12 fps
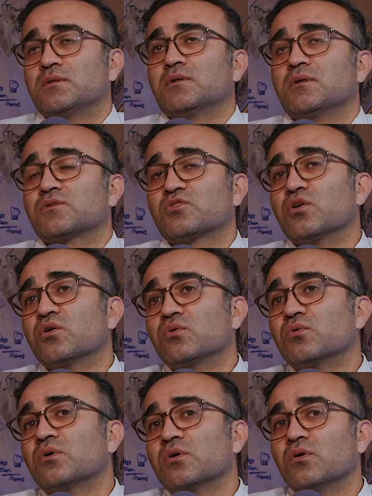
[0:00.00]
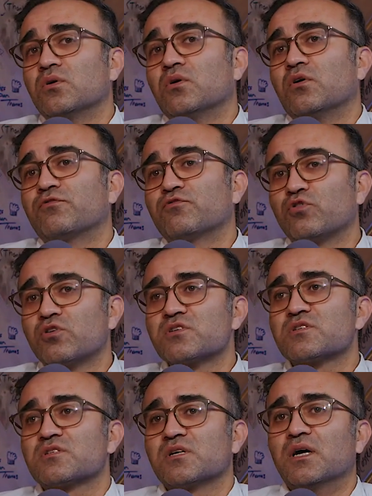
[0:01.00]
So, of
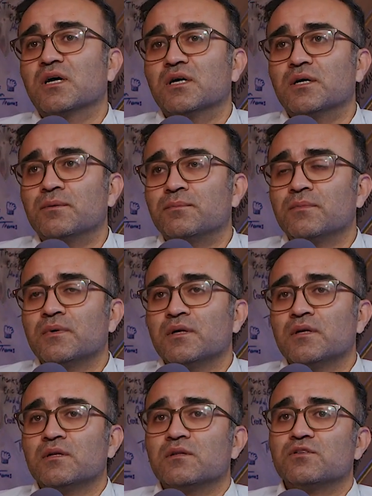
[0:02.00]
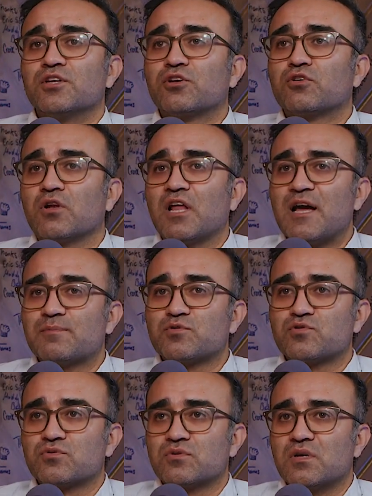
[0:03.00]
course, the
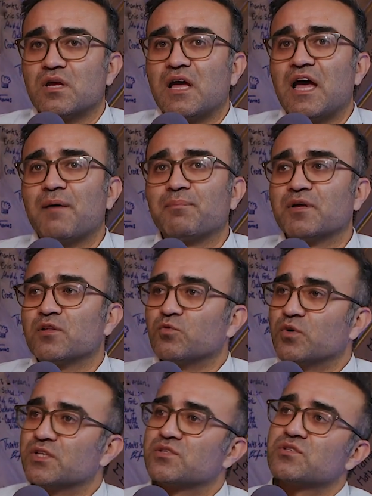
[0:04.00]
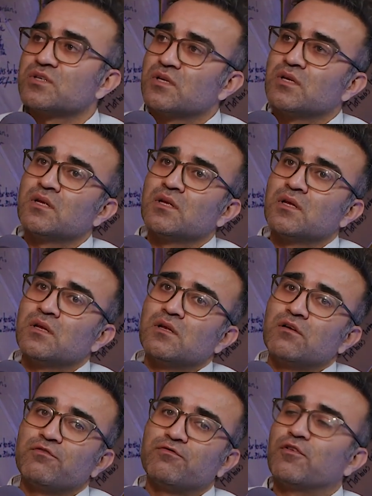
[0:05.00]
collapse happened
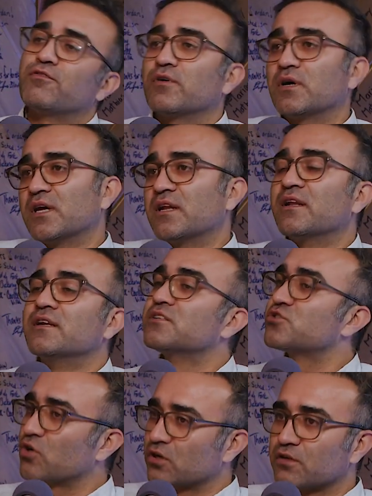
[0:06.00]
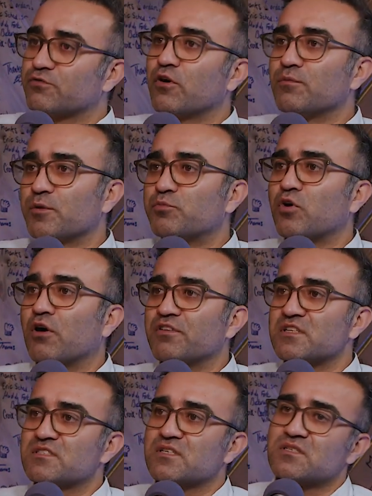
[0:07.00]
and started from the
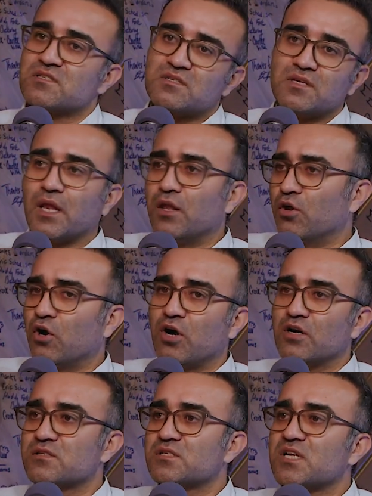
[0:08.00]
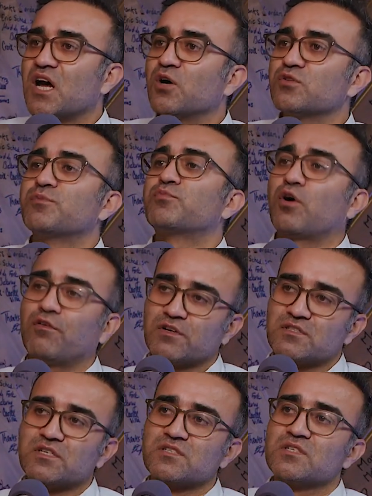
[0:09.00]
provinces. In north, south, the
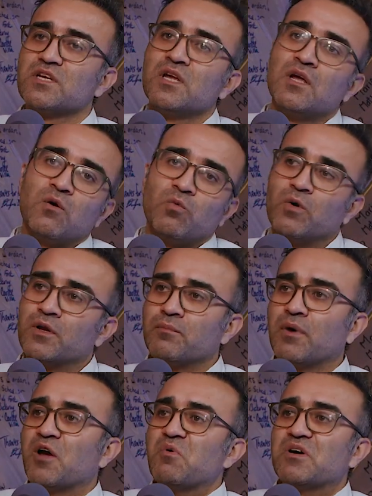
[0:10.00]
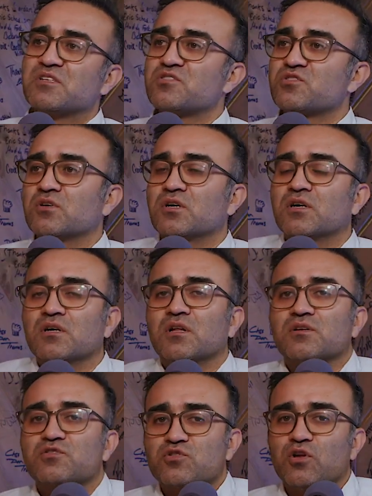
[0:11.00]
provinces one by one
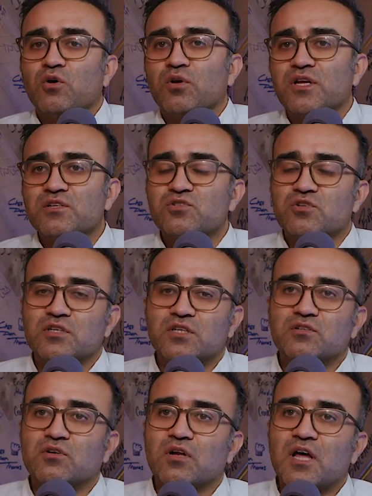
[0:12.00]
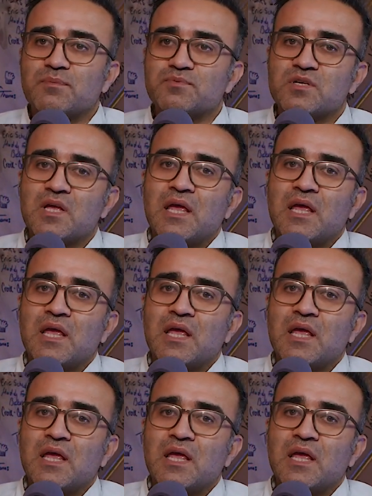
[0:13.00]
slowly started collapse,